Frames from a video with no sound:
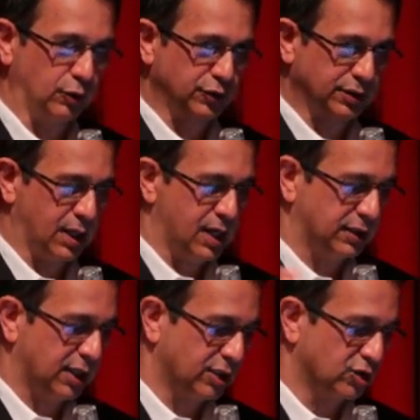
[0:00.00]
those
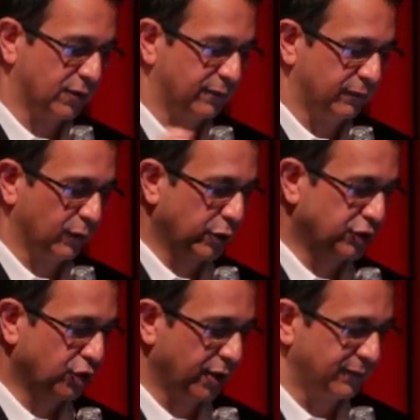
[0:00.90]
things of
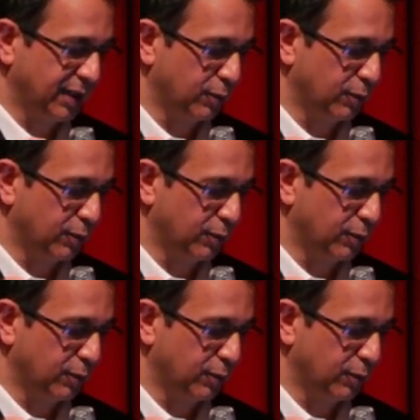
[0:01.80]
fluid shift,